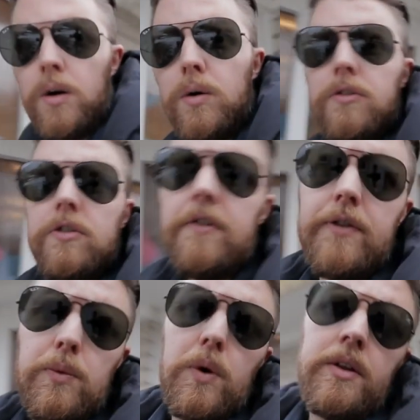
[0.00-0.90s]
Also, if
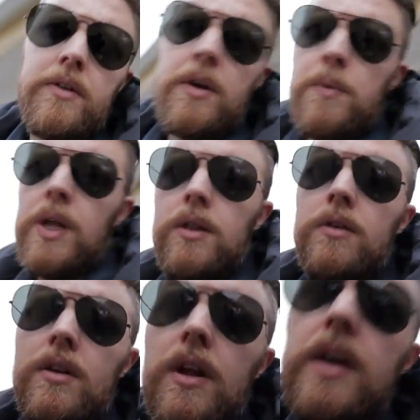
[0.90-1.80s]
you're wondering why I
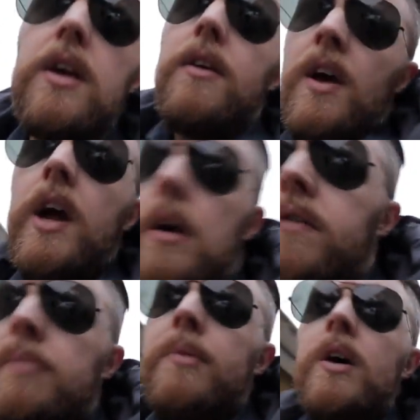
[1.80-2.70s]
look like a
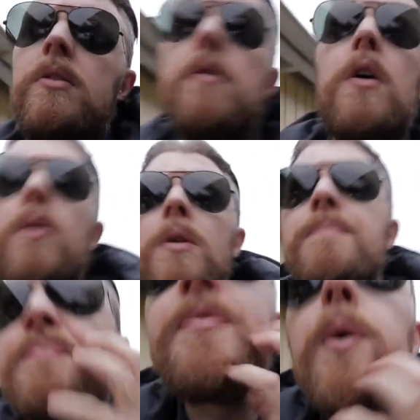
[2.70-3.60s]
hairy mongrel
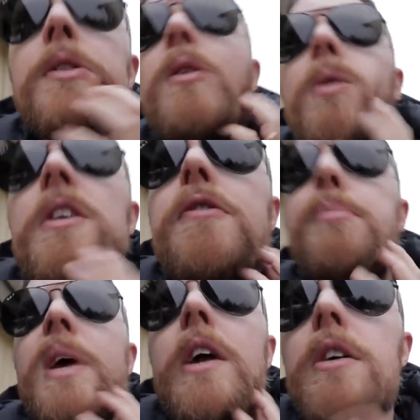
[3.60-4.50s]
with all this
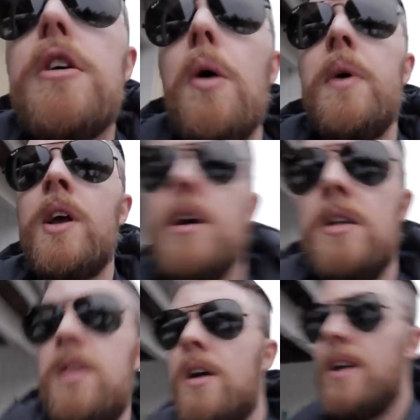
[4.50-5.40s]
beard going
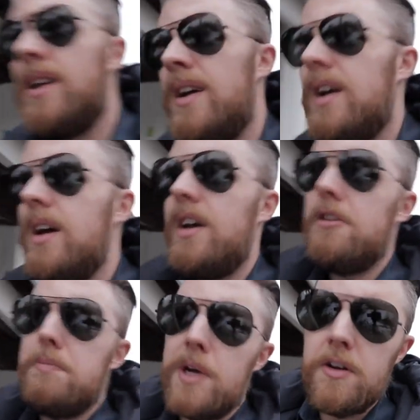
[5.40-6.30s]
on,
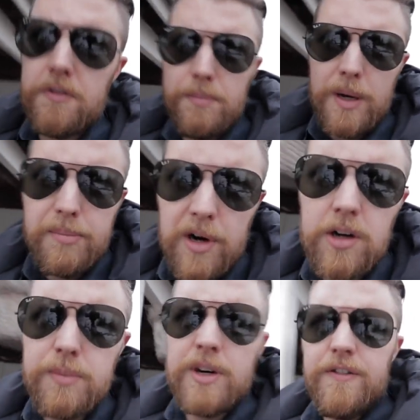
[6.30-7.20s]
it's because my
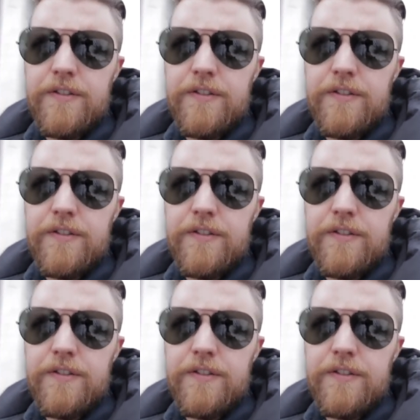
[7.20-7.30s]
barber